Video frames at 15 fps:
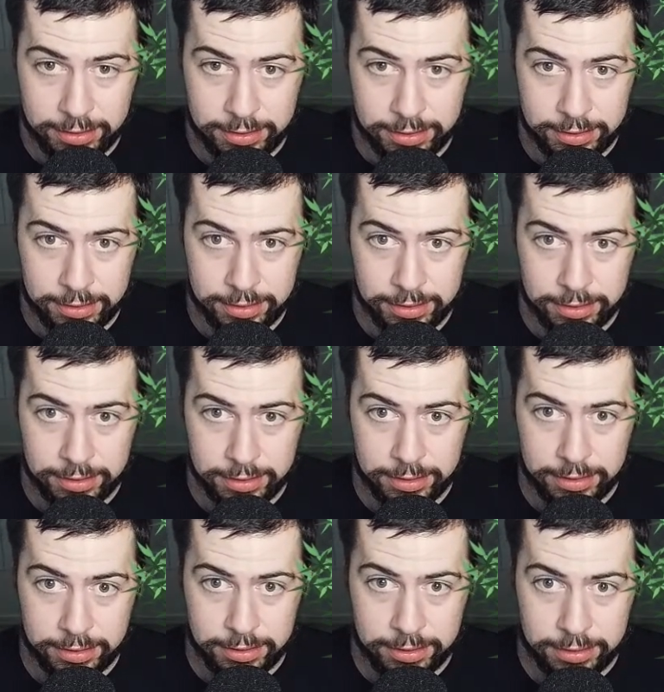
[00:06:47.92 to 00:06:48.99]

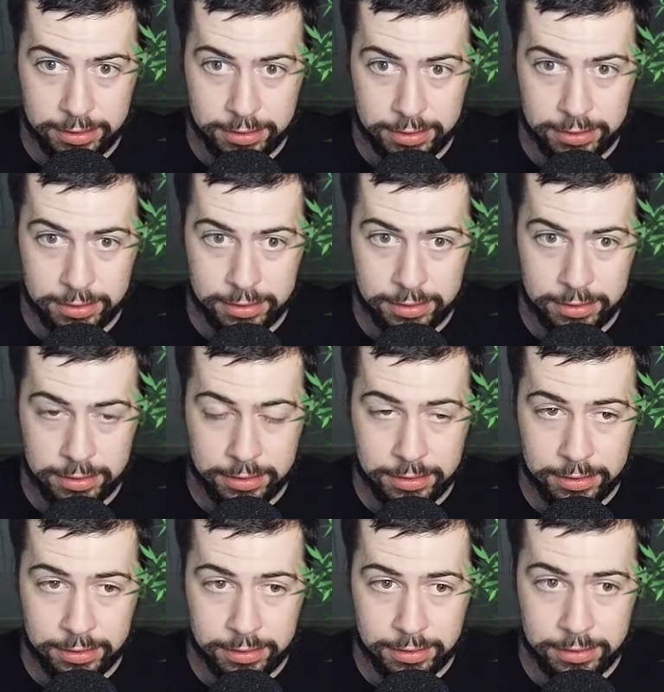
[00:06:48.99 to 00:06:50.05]

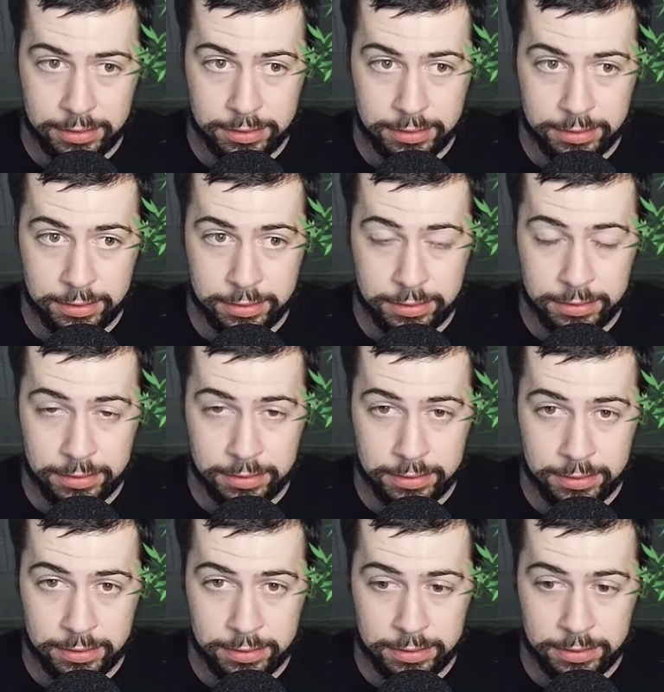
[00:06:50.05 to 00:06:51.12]

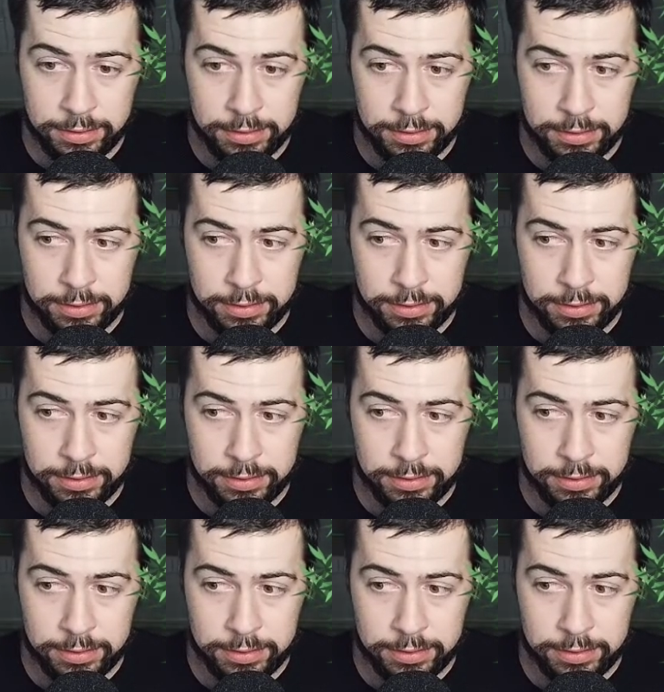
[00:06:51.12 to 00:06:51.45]
(silence)